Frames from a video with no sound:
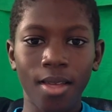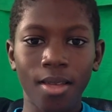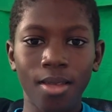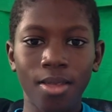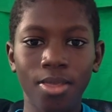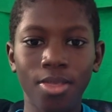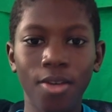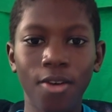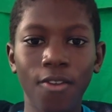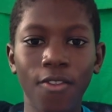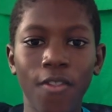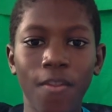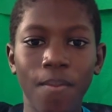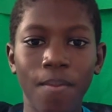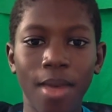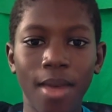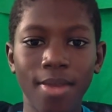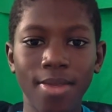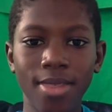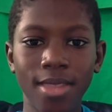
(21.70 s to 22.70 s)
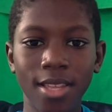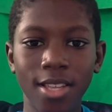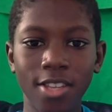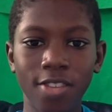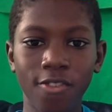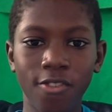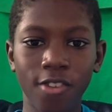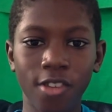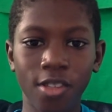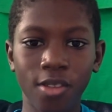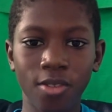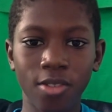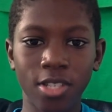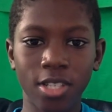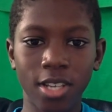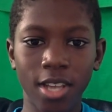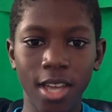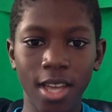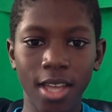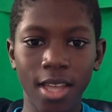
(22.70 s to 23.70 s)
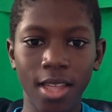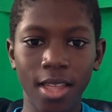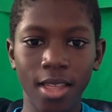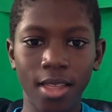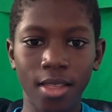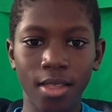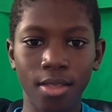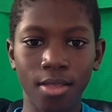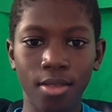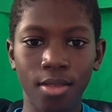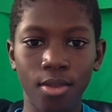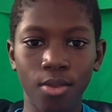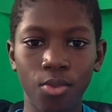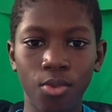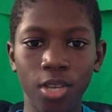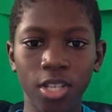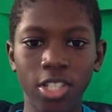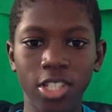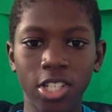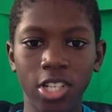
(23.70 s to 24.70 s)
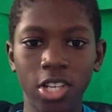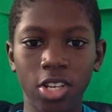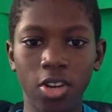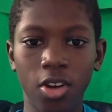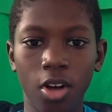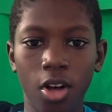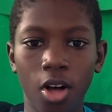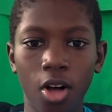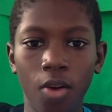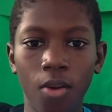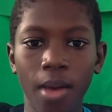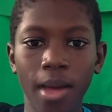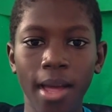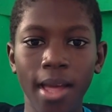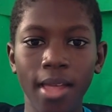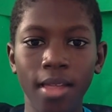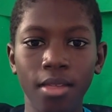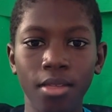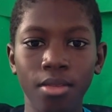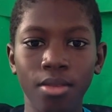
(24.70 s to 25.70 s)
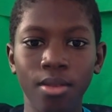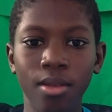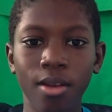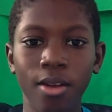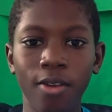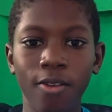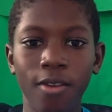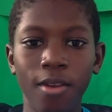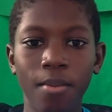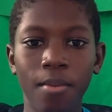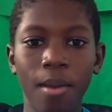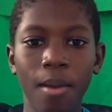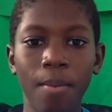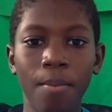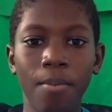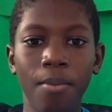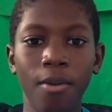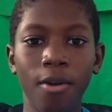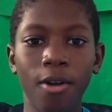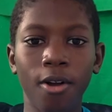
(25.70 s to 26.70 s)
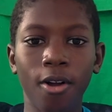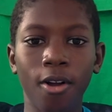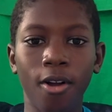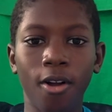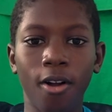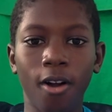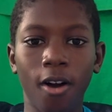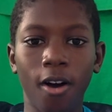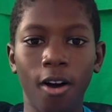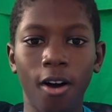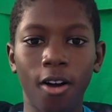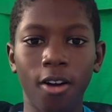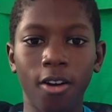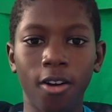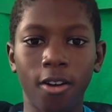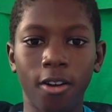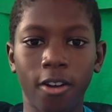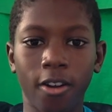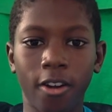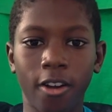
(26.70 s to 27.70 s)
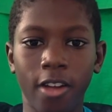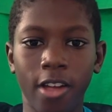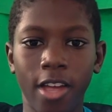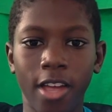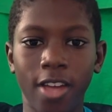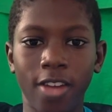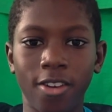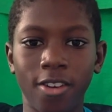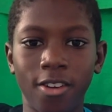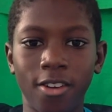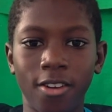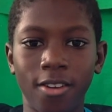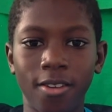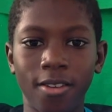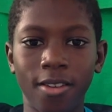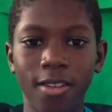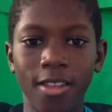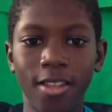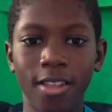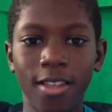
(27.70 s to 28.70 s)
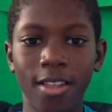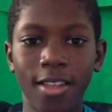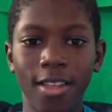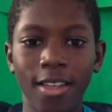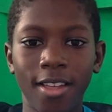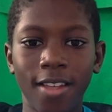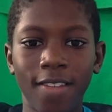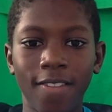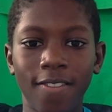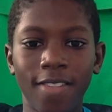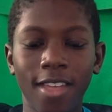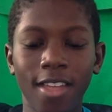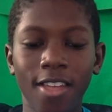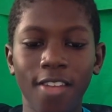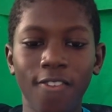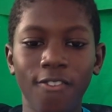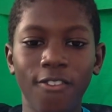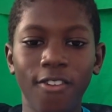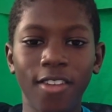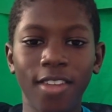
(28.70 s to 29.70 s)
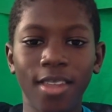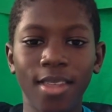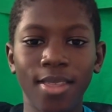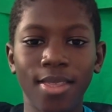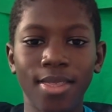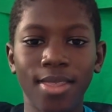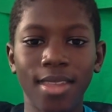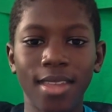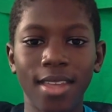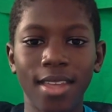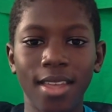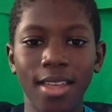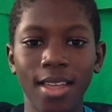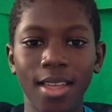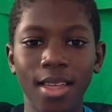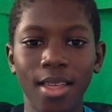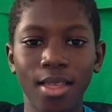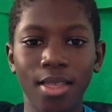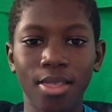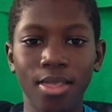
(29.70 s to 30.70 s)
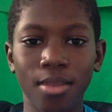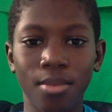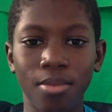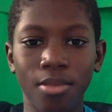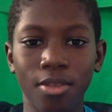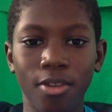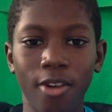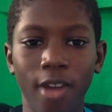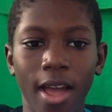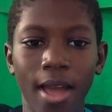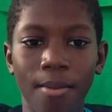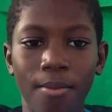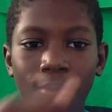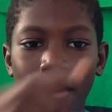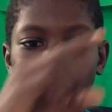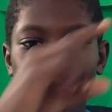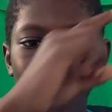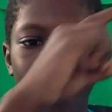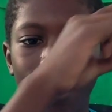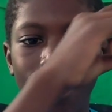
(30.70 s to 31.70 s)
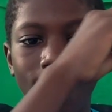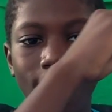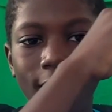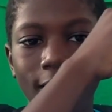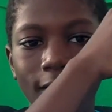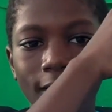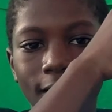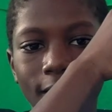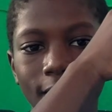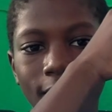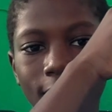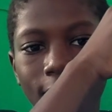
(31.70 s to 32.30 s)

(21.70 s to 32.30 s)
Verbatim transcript: So the message for you today is, we should always remember God our Creator. Thank you for listening. Subscribe right here.